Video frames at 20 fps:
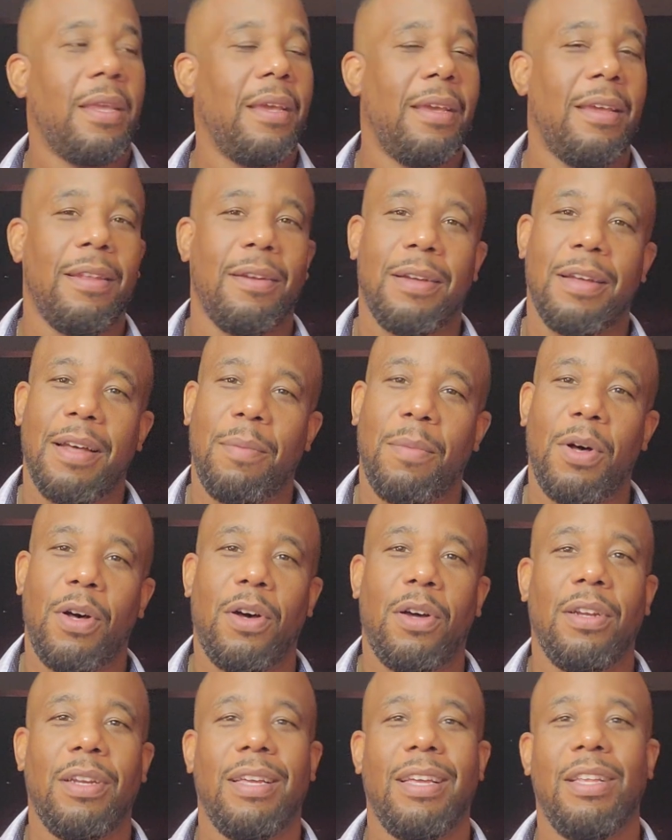It'll come
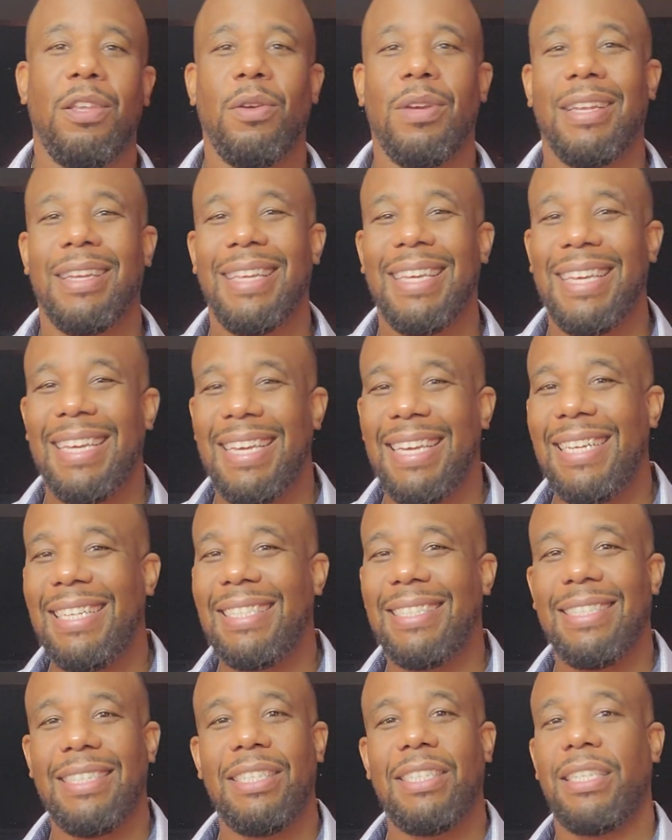on and you can
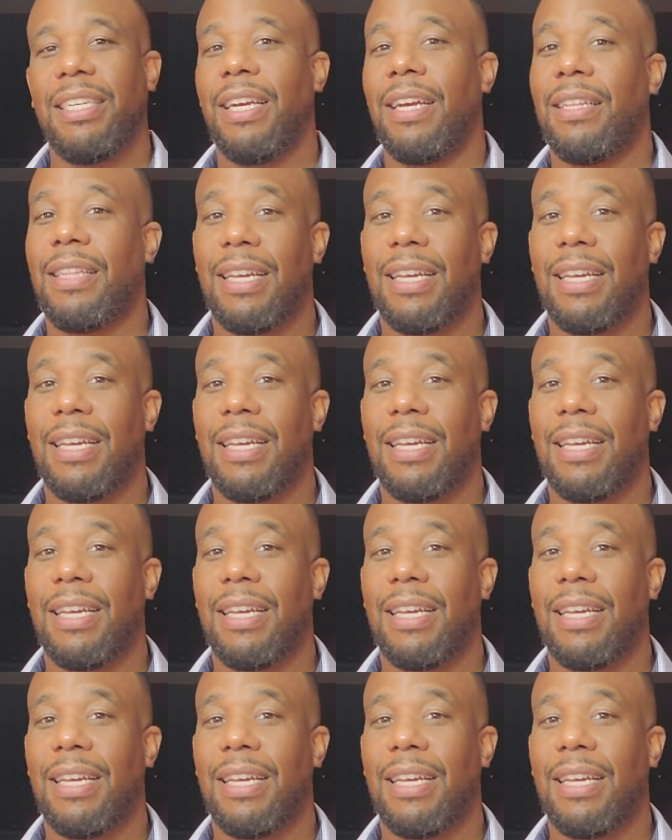easily share.